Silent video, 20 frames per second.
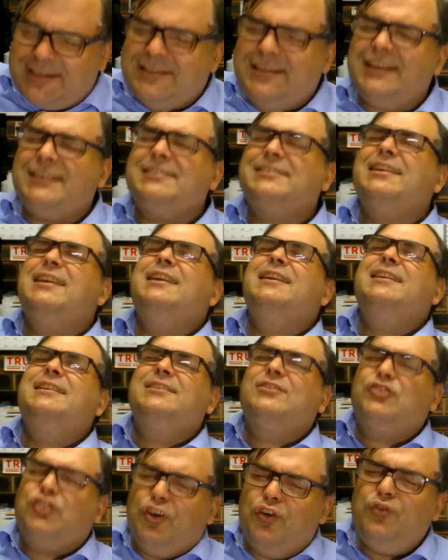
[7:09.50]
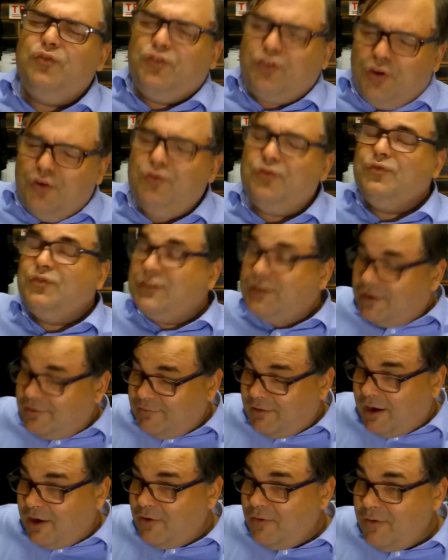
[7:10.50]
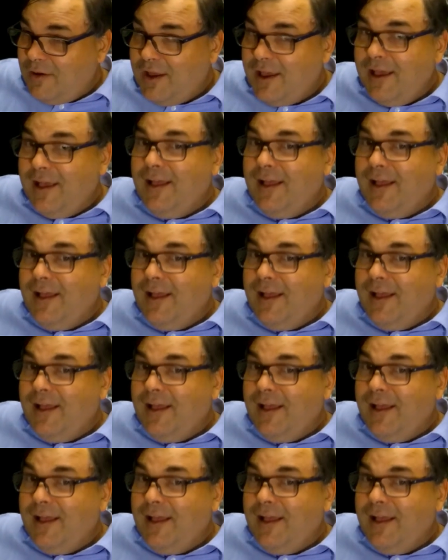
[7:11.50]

16220.